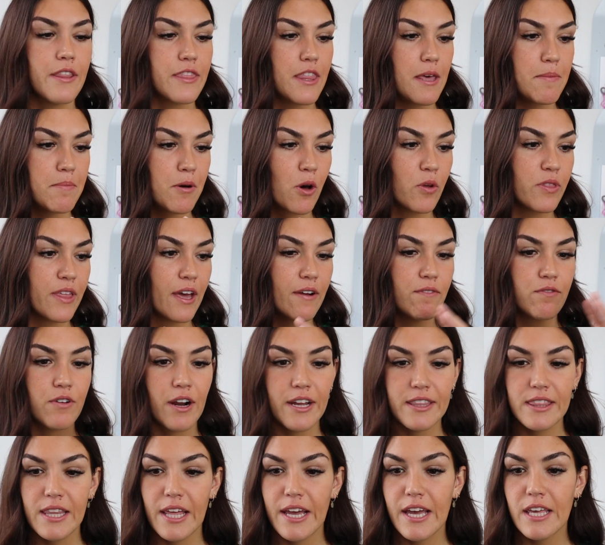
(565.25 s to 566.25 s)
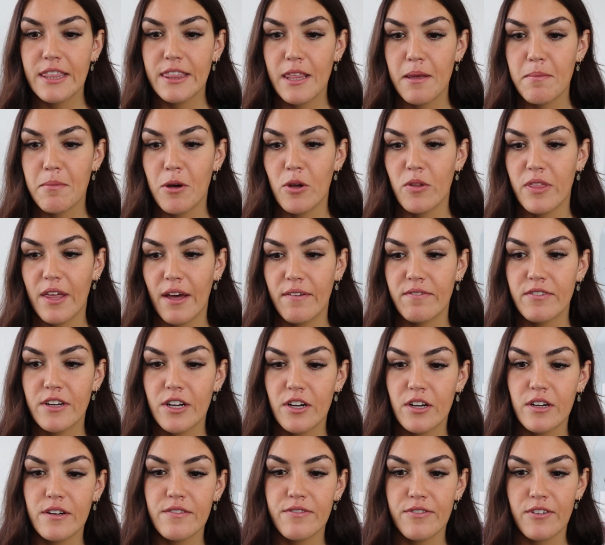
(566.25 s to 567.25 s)
They both have red light, they both have
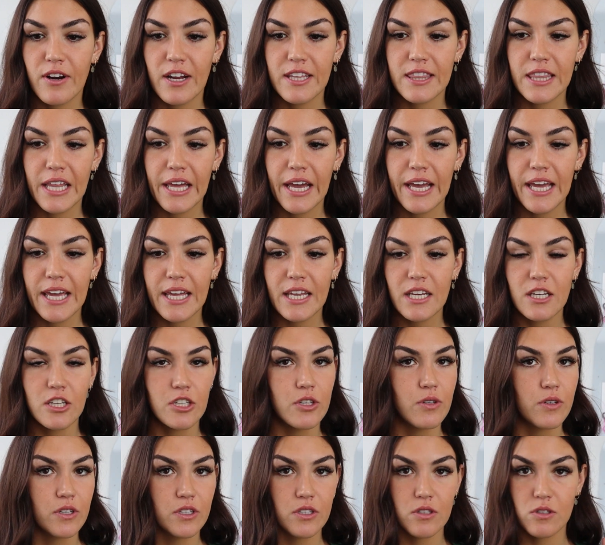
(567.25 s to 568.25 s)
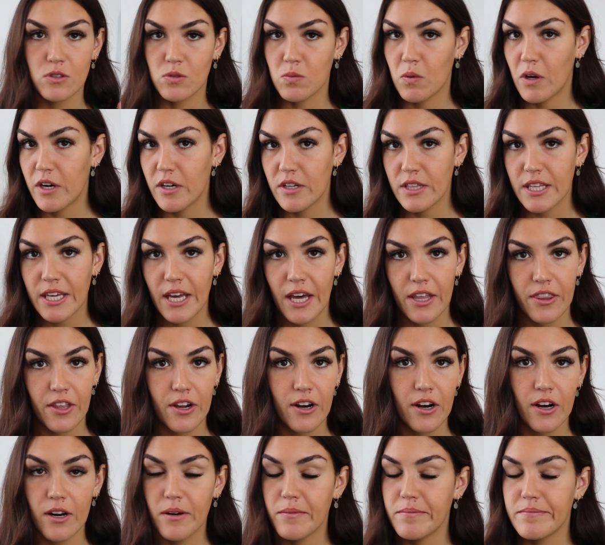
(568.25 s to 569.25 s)
near infrared light. You can use one or the
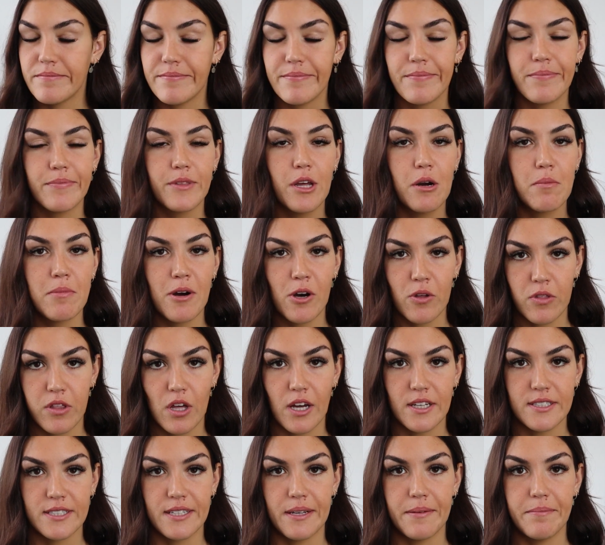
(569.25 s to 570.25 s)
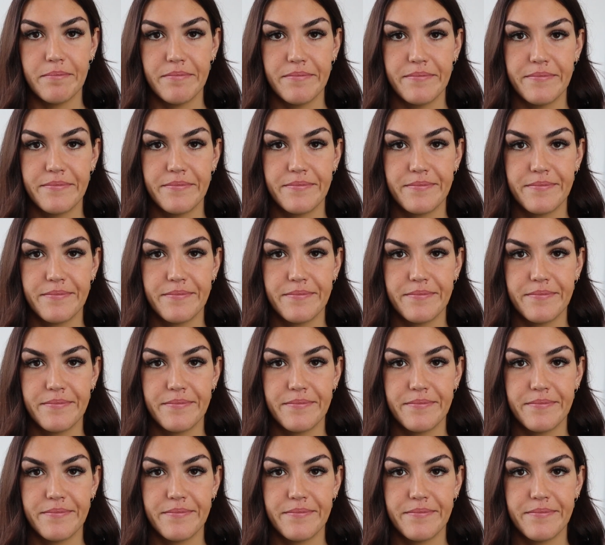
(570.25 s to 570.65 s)
other. They're both awesome.